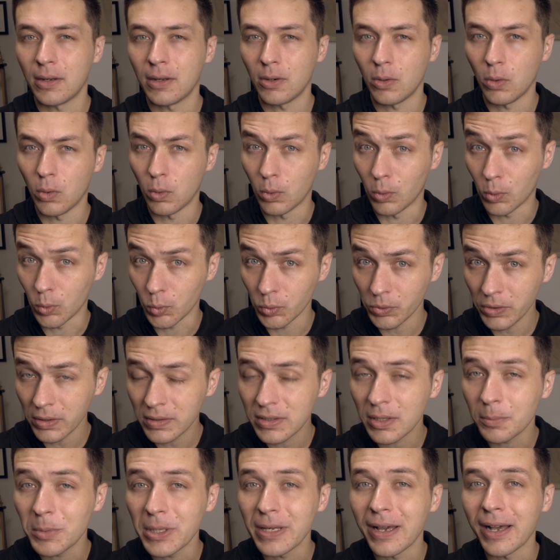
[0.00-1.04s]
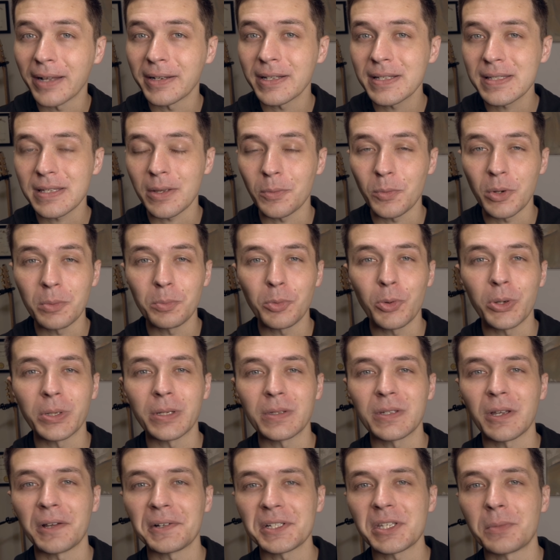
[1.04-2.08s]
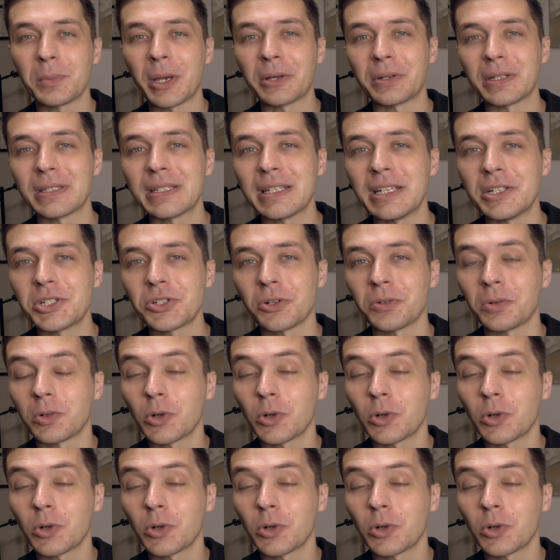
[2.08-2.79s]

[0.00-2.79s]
old, to be honest. At one point it talks about a teacher,